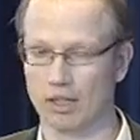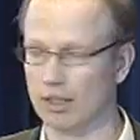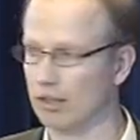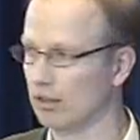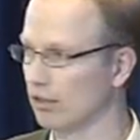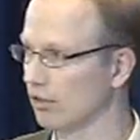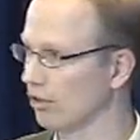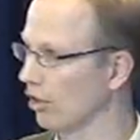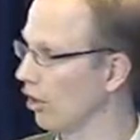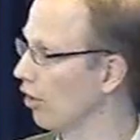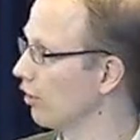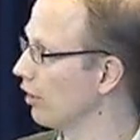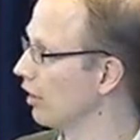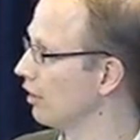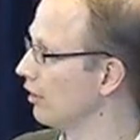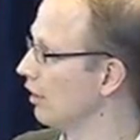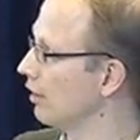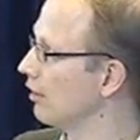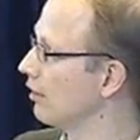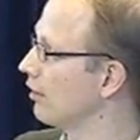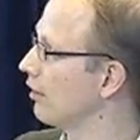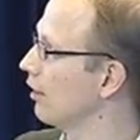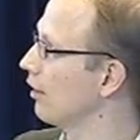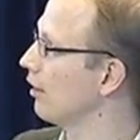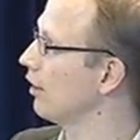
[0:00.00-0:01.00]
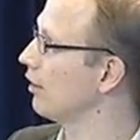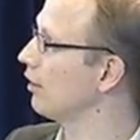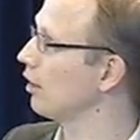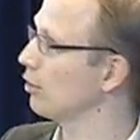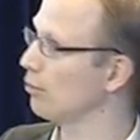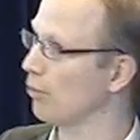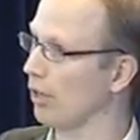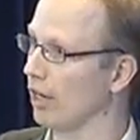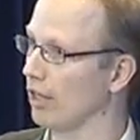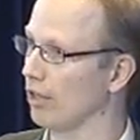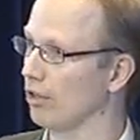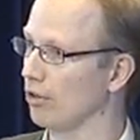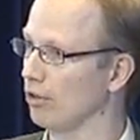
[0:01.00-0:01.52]
So this is, uh, this is
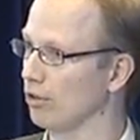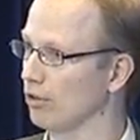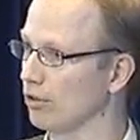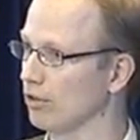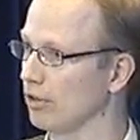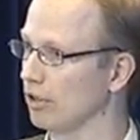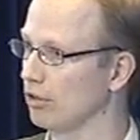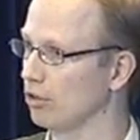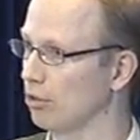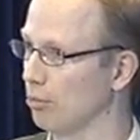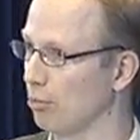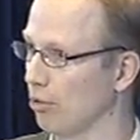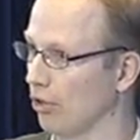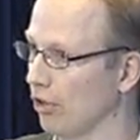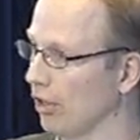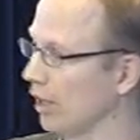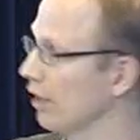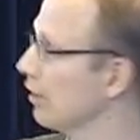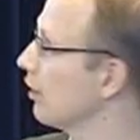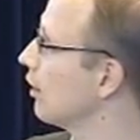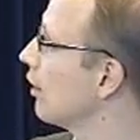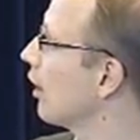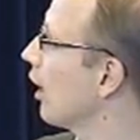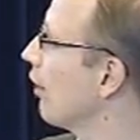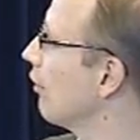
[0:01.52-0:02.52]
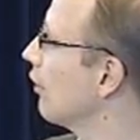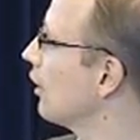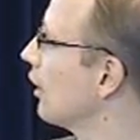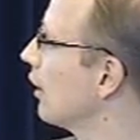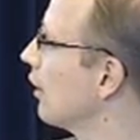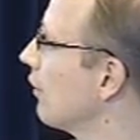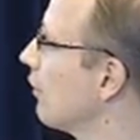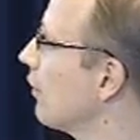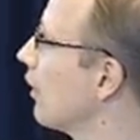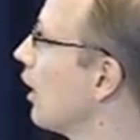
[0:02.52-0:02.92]
why you use this superconducting cavity.